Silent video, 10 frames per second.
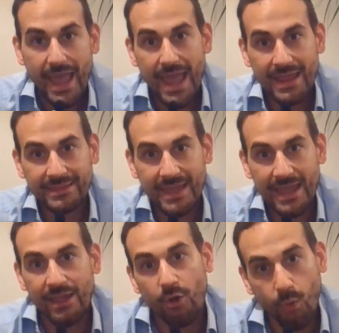and
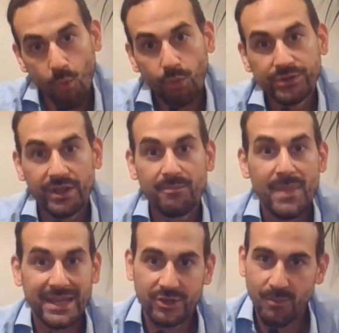that all of their
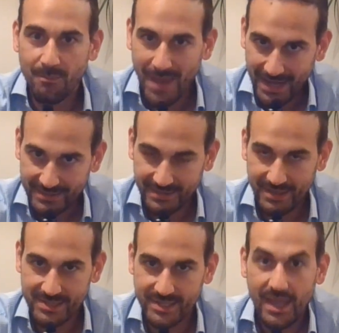main
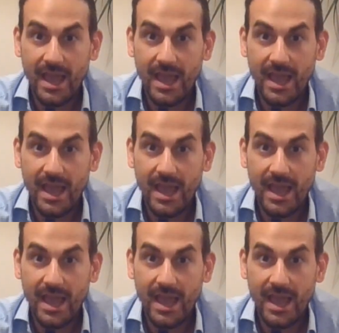competitors